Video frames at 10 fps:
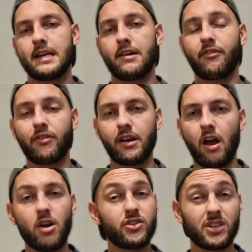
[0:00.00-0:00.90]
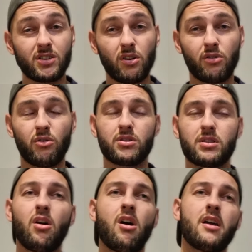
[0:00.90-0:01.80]
Frio, just got across the
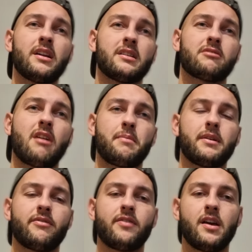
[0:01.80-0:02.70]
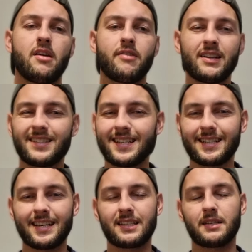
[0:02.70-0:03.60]
line in a scrappy affair. Round six
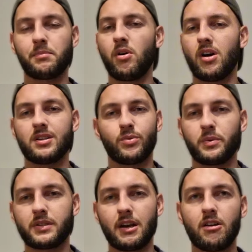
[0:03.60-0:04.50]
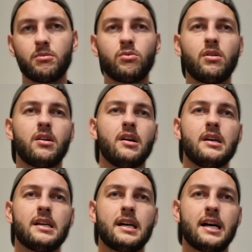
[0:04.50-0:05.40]
against the Pies, we were terrible
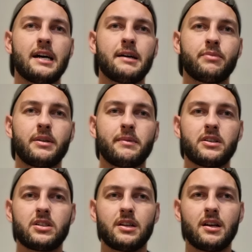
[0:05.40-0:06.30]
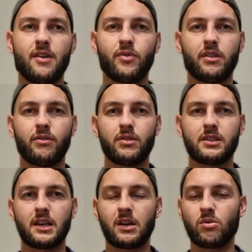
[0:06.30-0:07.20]
pretty much halfway through the
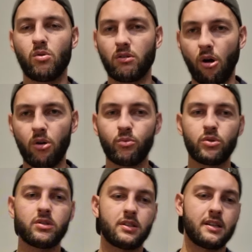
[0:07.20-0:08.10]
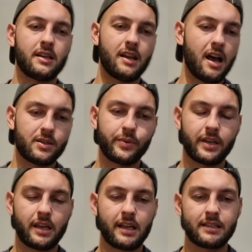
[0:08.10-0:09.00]
second quarter onwards. And then last week
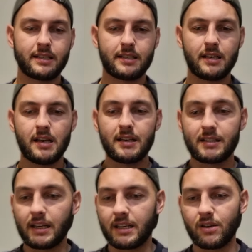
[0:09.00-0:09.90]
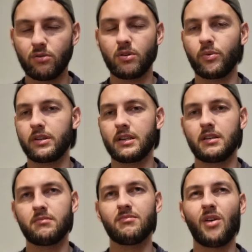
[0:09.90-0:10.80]
against St Kilda, we did
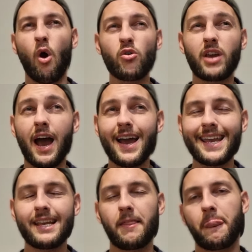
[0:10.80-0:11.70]
okay.